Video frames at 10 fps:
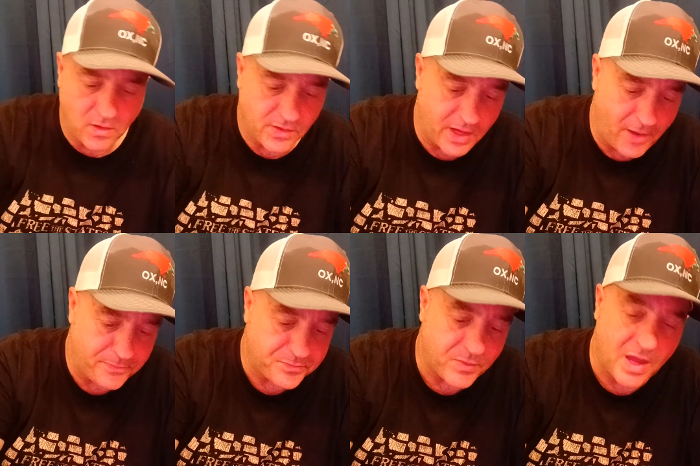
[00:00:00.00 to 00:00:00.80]
Yep,
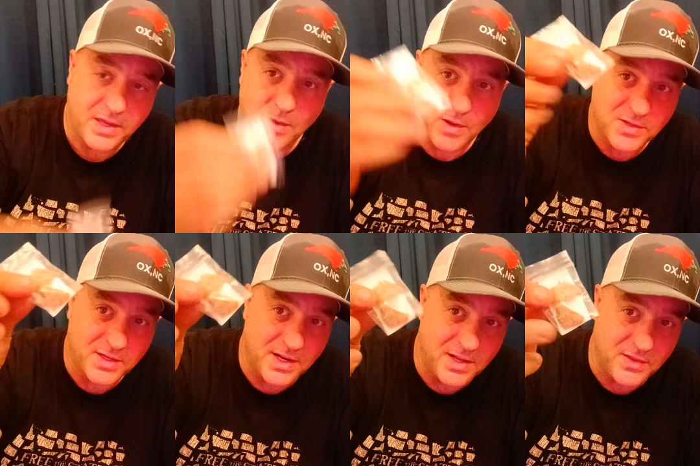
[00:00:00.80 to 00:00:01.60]
I can't wait to
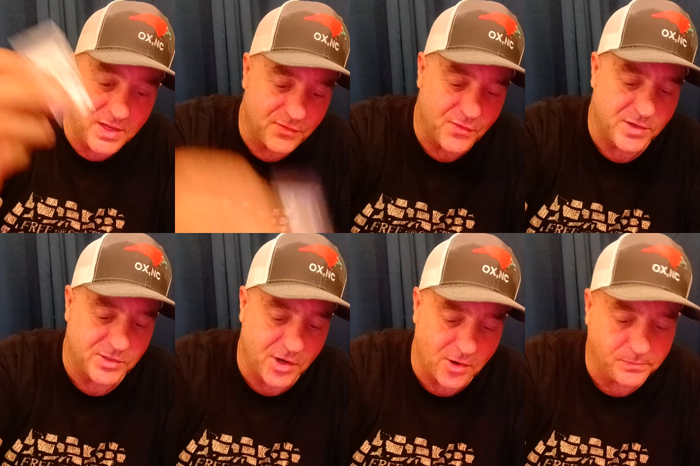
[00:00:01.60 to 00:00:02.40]
get into these for
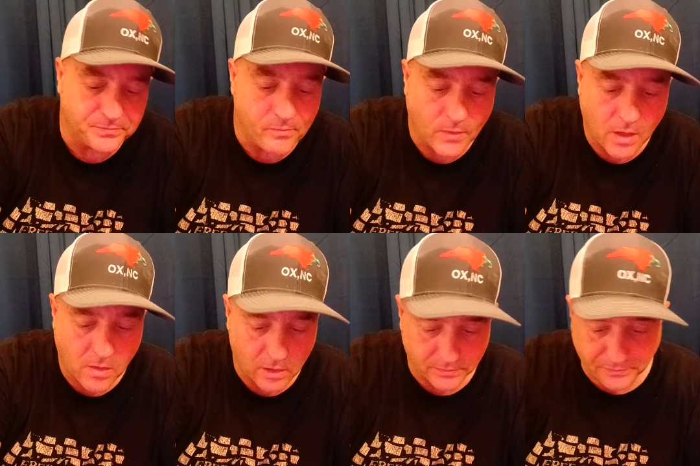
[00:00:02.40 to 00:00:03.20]
dessert.
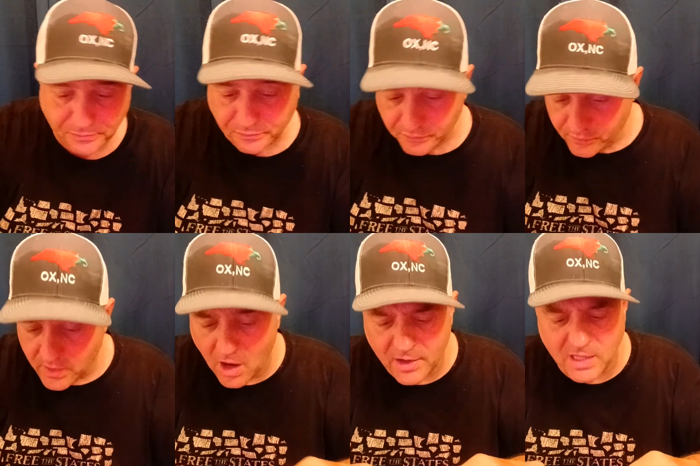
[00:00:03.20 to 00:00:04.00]

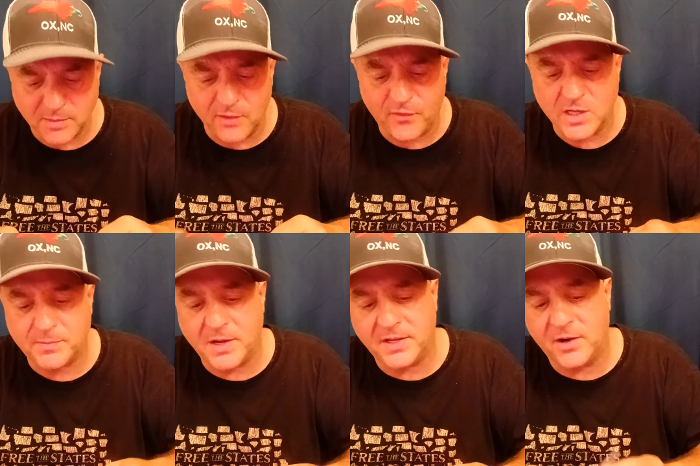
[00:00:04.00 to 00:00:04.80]
All right, guys, I'm going to finish
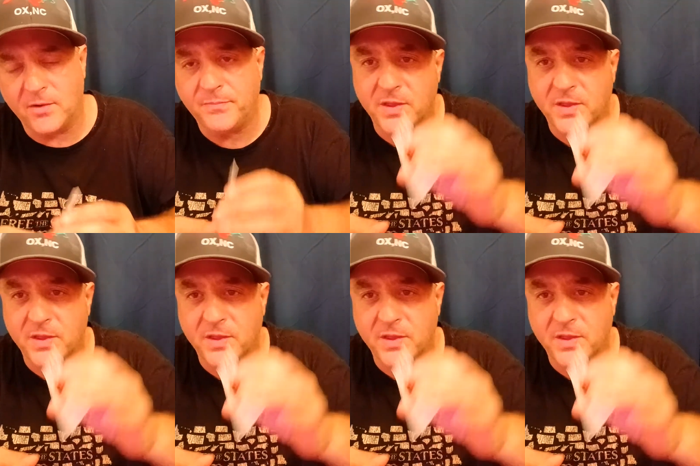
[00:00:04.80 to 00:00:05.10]
my dinner.